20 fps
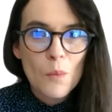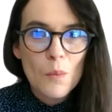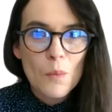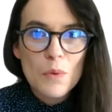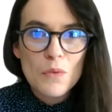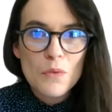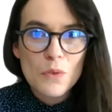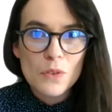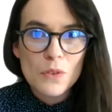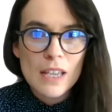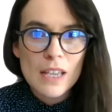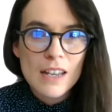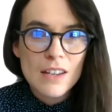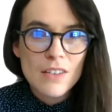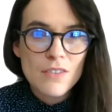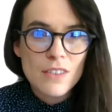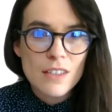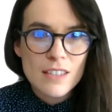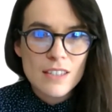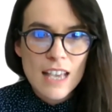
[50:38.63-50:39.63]
before the end
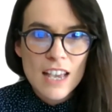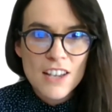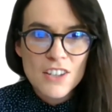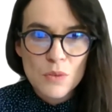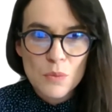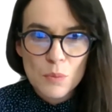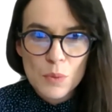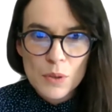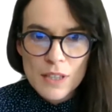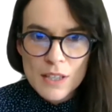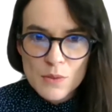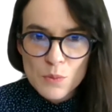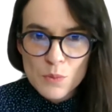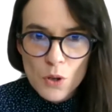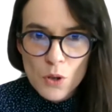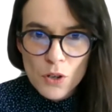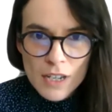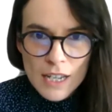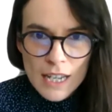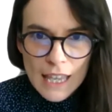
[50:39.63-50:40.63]
of the session, but there's
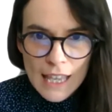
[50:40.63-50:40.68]
one